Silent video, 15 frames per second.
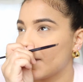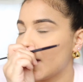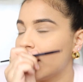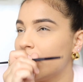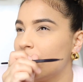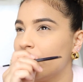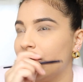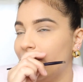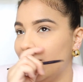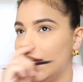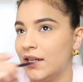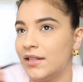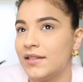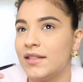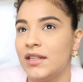I don't know if
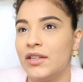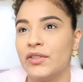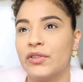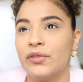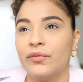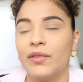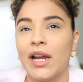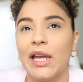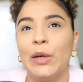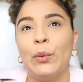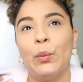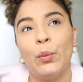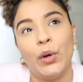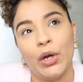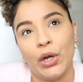fantasy is the right
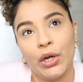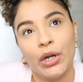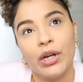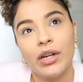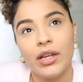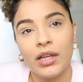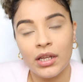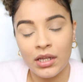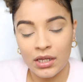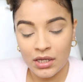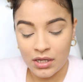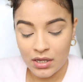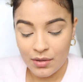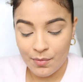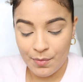word,
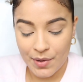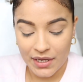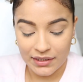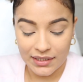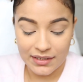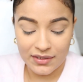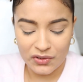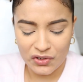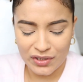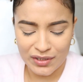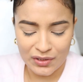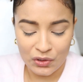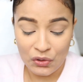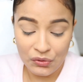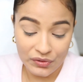but let's
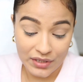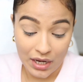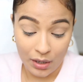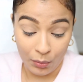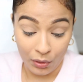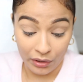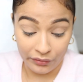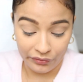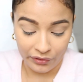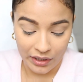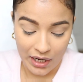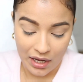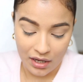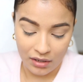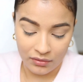just use that word for
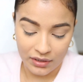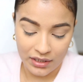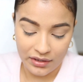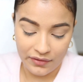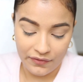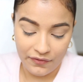now, in the